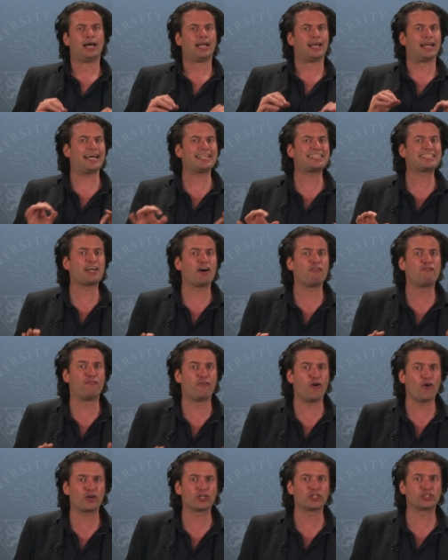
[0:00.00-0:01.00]
Let's now
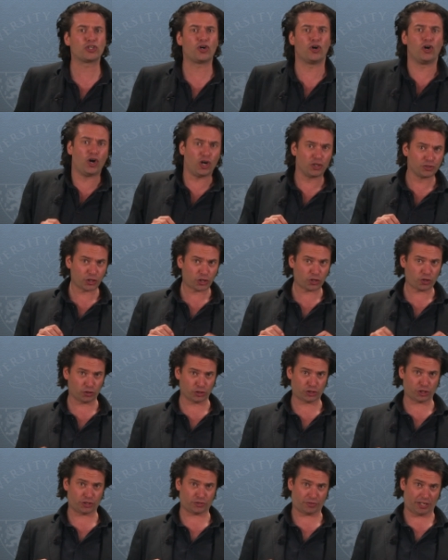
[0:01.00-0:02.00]
focus on the
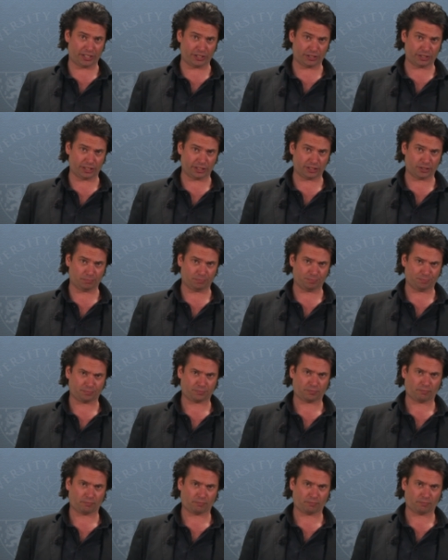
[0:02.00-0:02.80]
concentrator system.